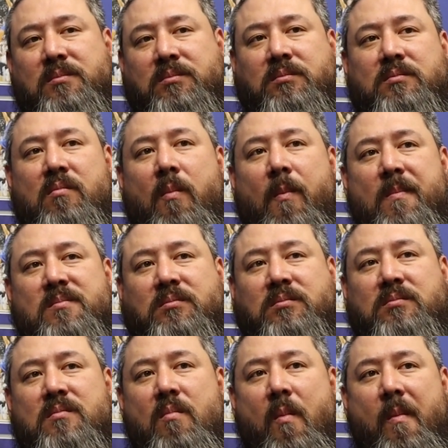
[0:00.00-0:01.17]
I can't
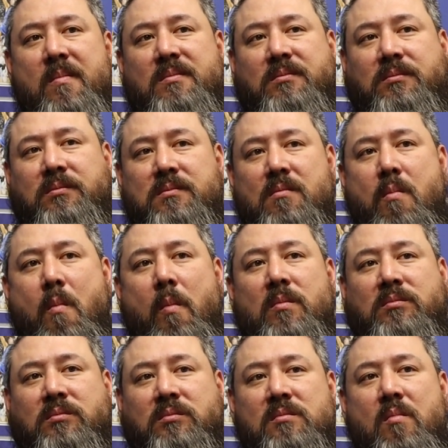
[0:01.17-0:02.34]
believe that they don't have all
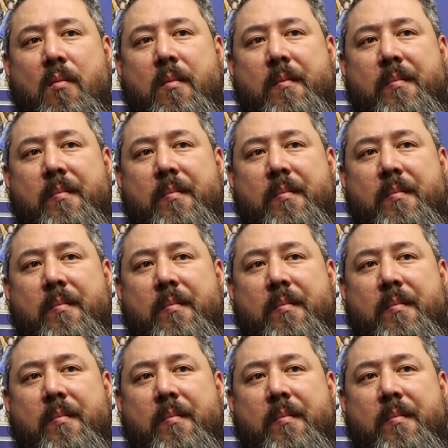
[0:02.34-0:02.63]
things to be